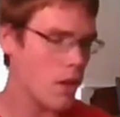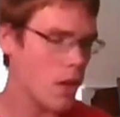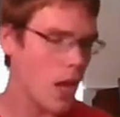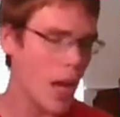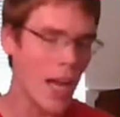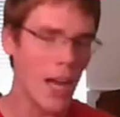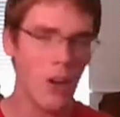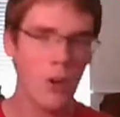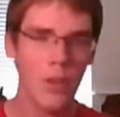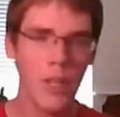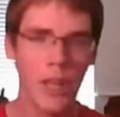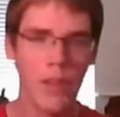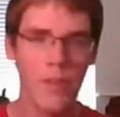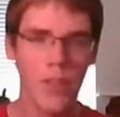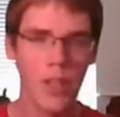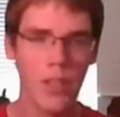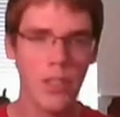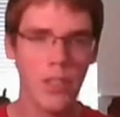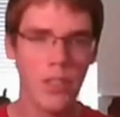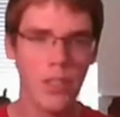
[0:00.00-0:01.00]
I will give
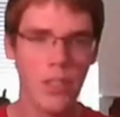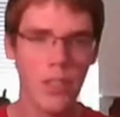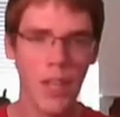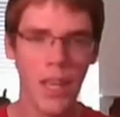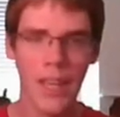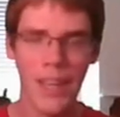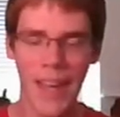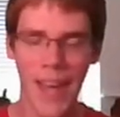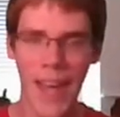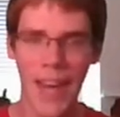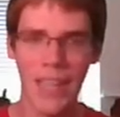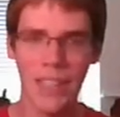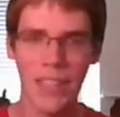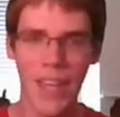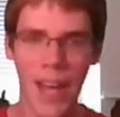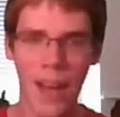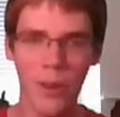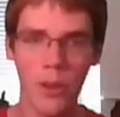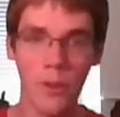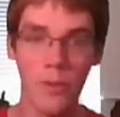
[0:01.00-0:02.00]
this an
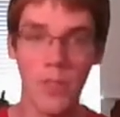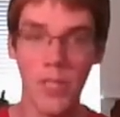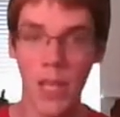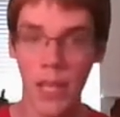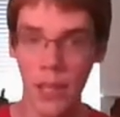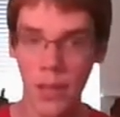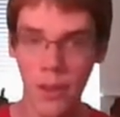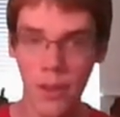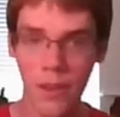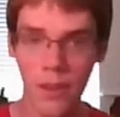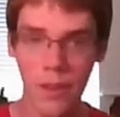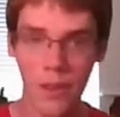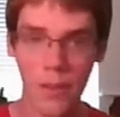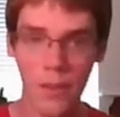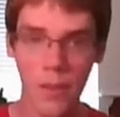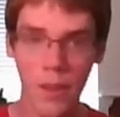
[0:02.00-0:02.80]
8 out of 10,